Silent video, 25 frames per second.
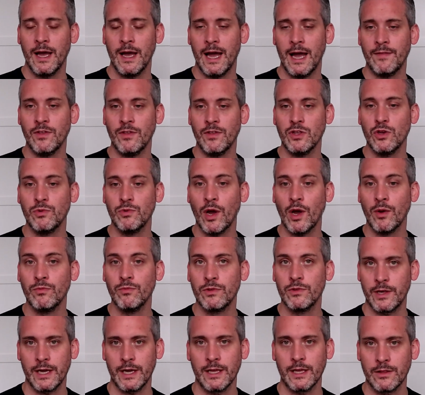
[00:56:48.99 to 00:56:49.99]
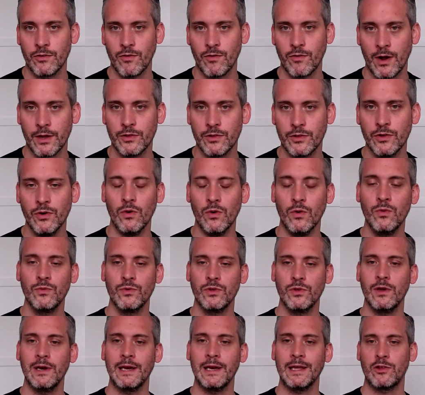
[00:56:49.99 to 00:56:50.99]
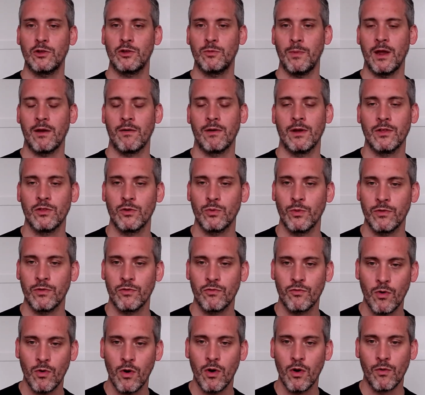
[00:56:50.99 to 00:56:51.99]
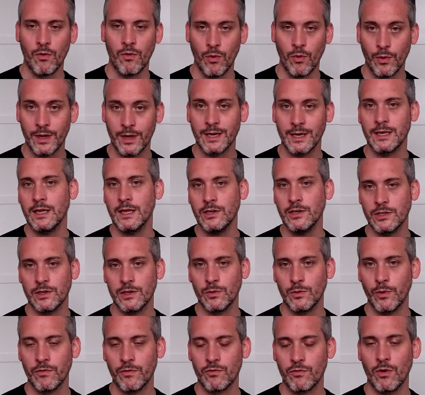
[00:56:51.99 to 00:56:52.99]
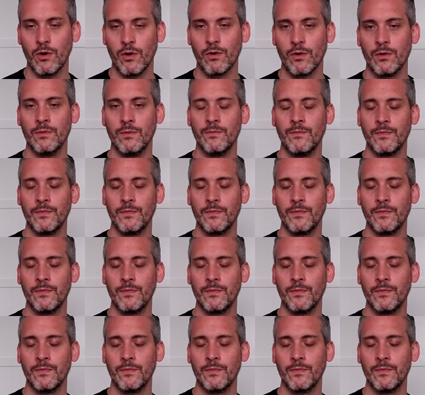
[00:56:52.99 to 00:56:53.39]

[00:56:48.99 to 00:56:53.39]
and then you don't take the drug at all, you'll experience withdrawal, conditioned withdrawal.